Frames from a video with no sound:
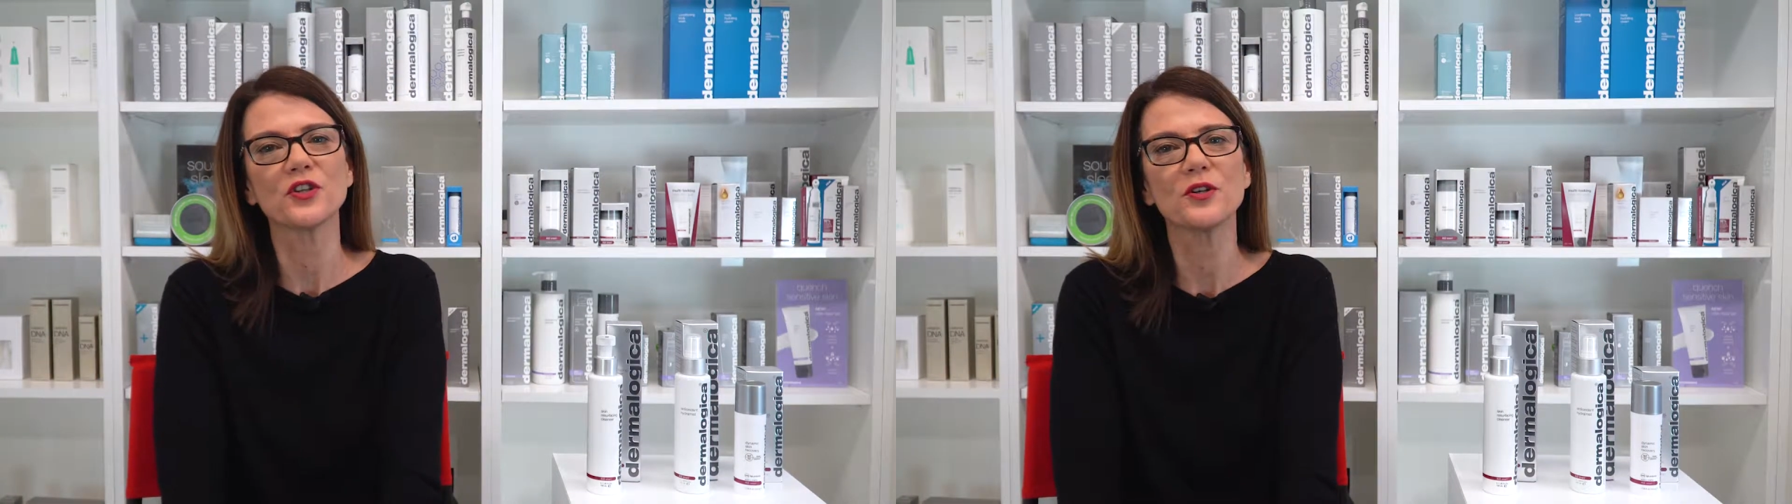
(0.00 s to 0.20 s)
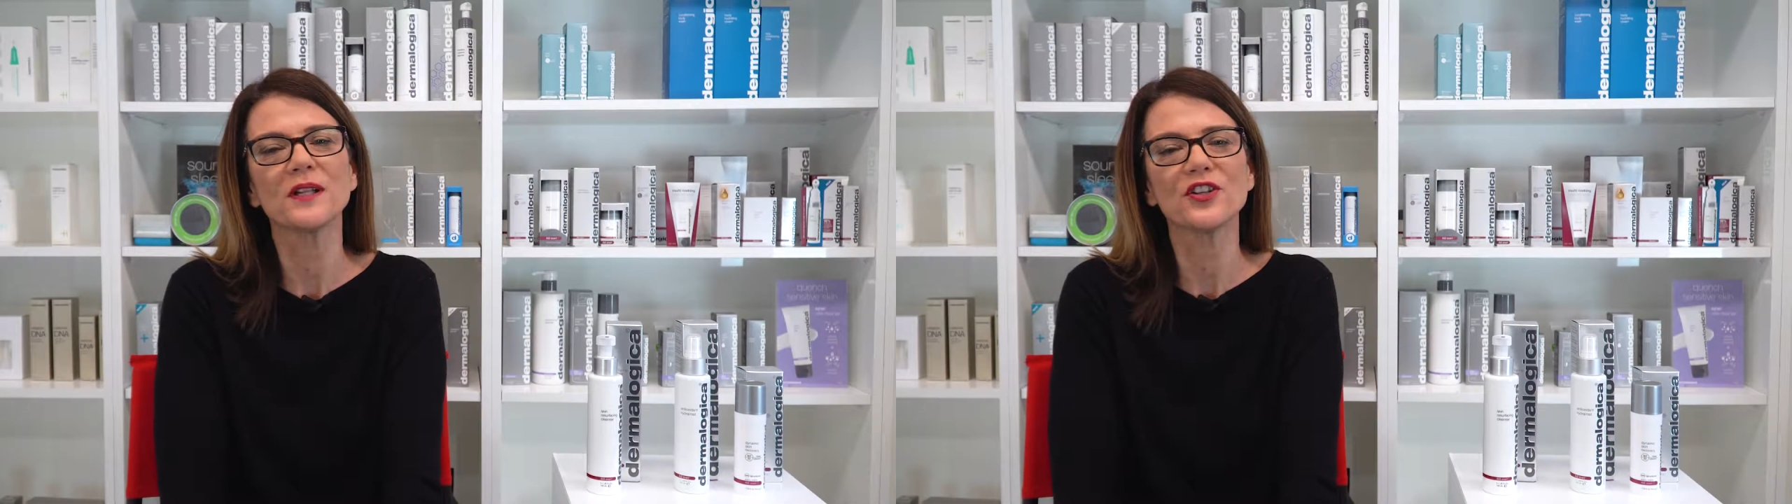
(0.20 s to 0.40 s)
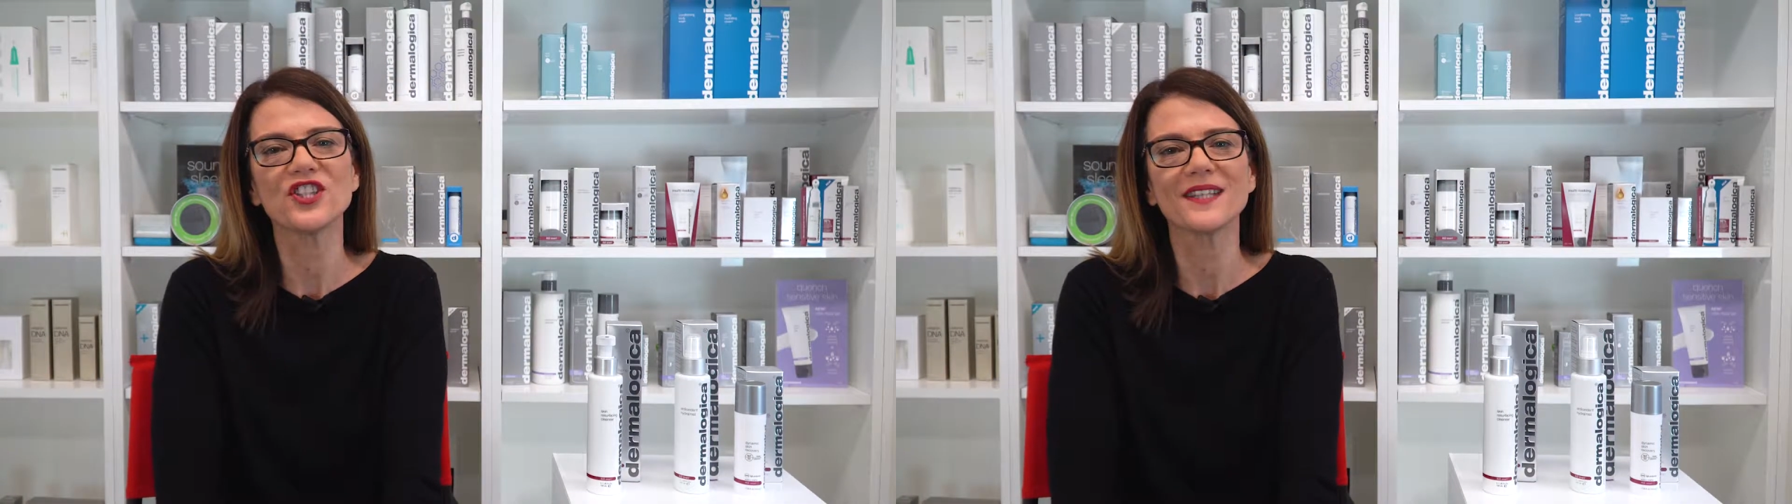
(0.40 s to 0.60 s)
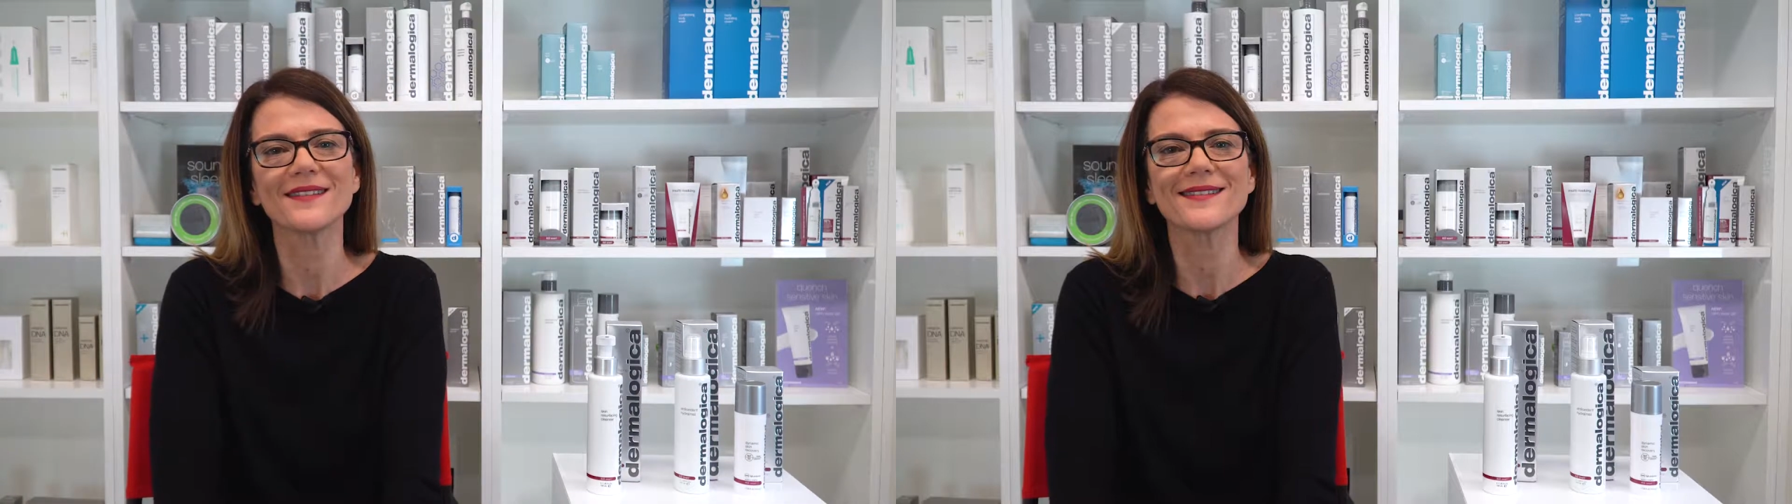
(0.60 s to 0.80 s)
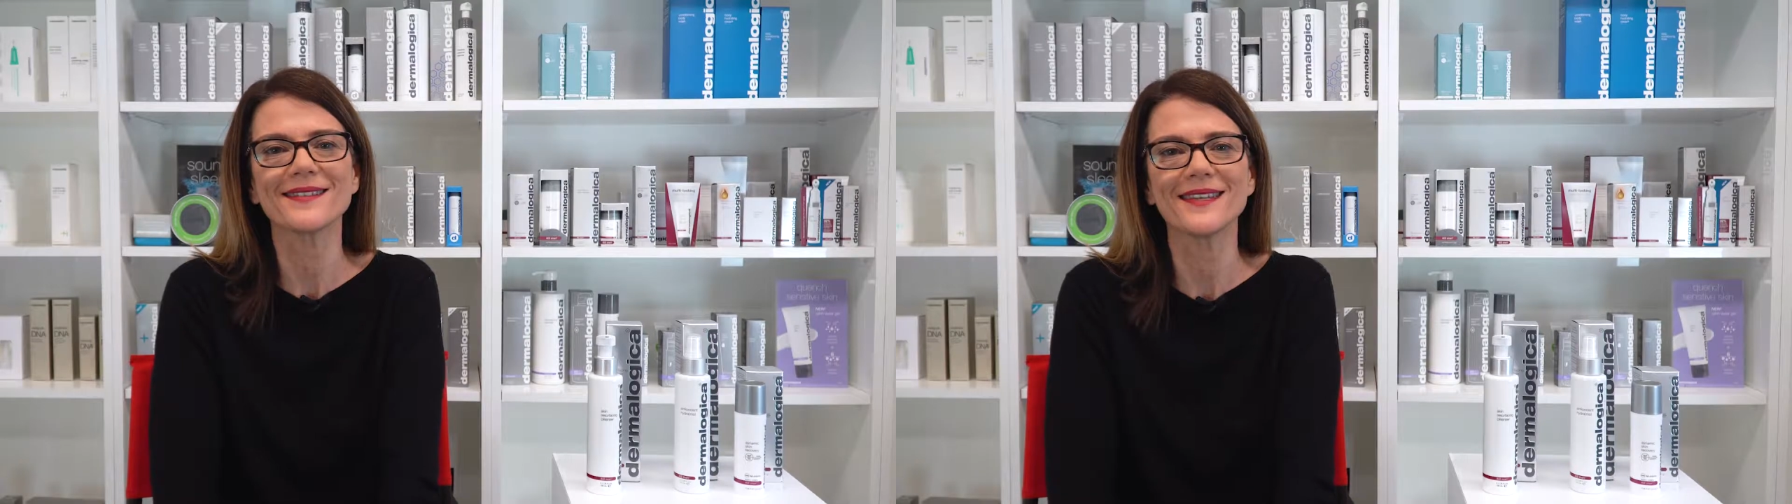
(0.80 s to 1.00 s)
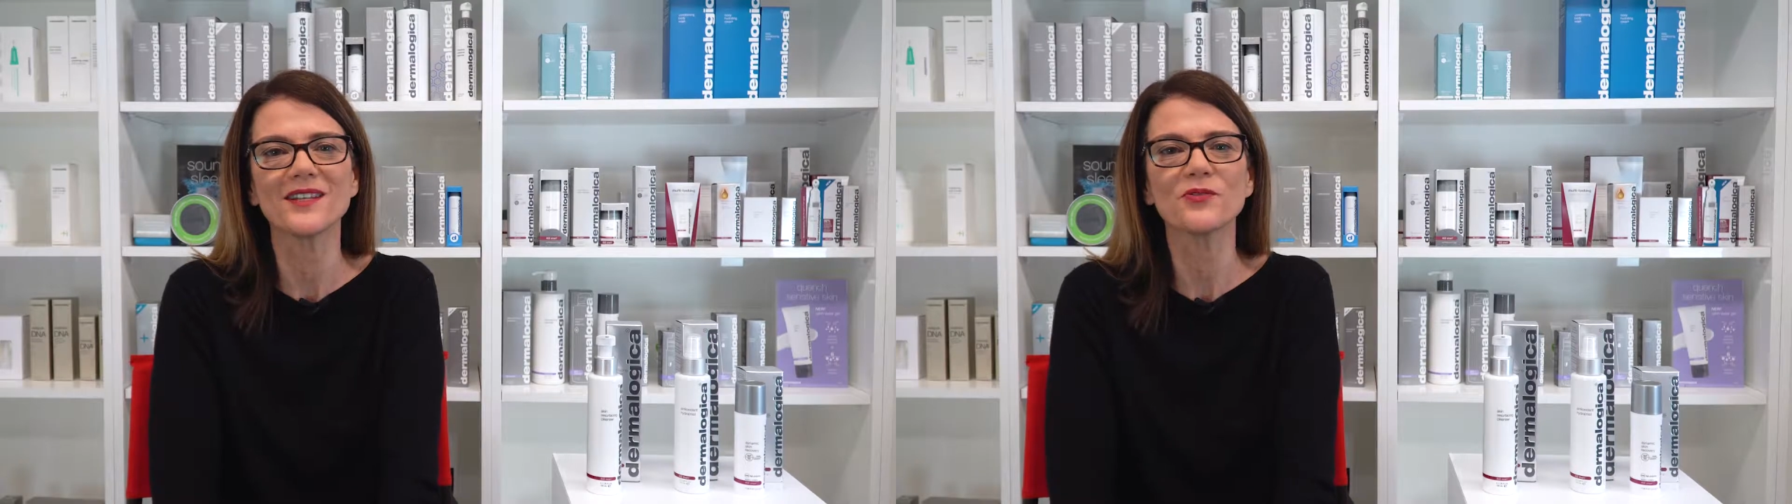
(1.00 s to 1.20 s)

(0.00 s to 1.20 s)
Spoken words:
Dermalogica Skin